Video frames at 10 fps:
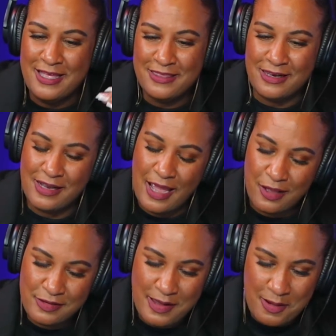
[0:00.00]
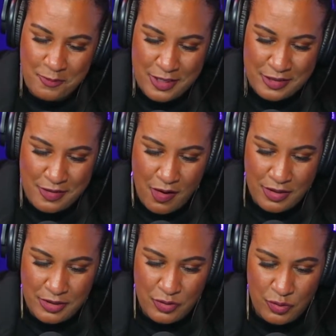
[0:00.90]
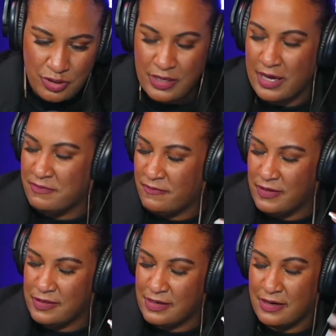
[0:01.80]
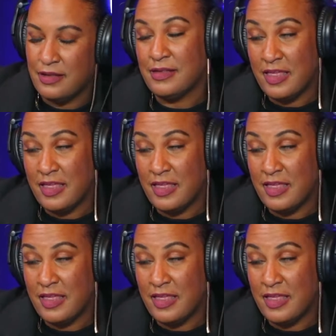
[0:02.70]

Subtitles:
The last time we saw you, you came and visited us,